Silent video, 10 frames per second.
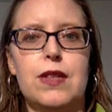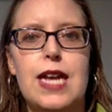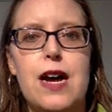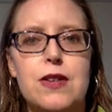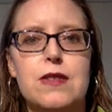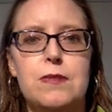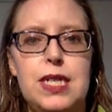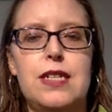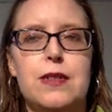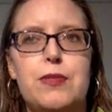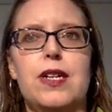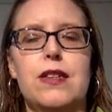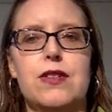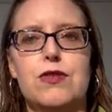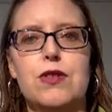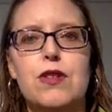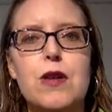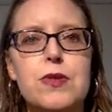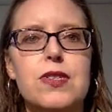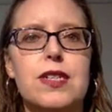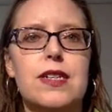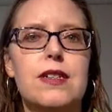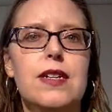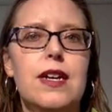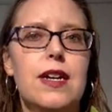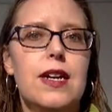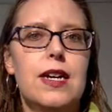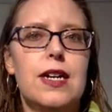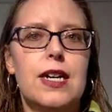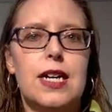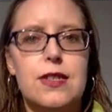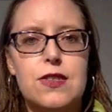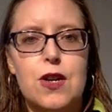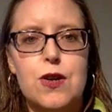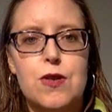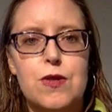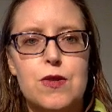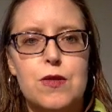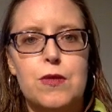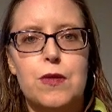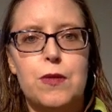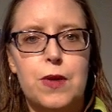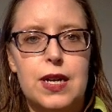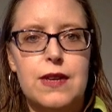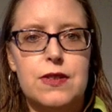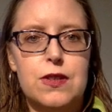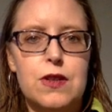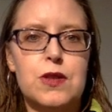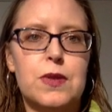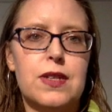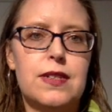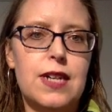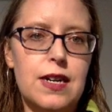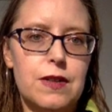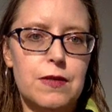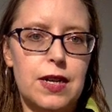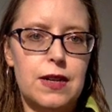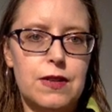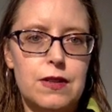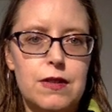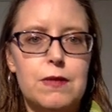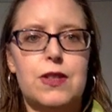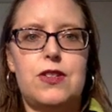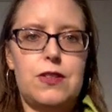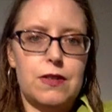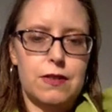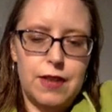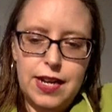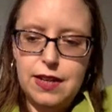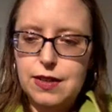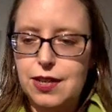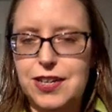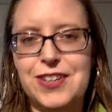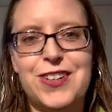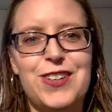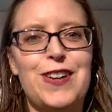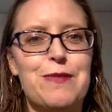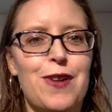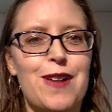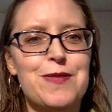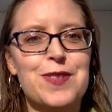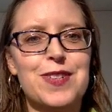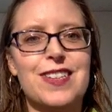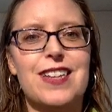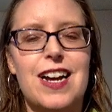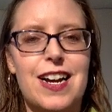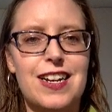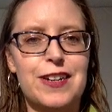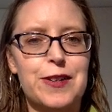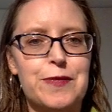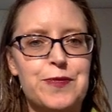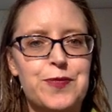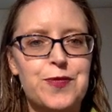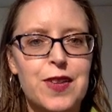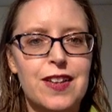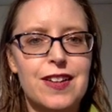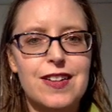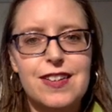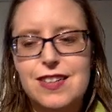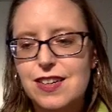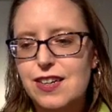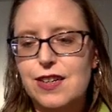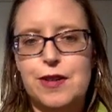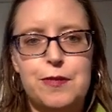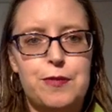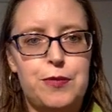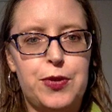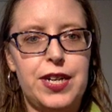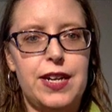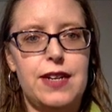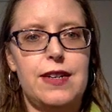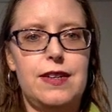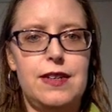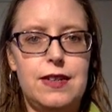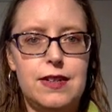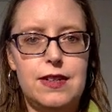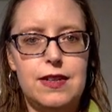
allows me to bring the true globals in. And so what I do is with a decorator, which you don't like or you have problems with, I um, um, bring in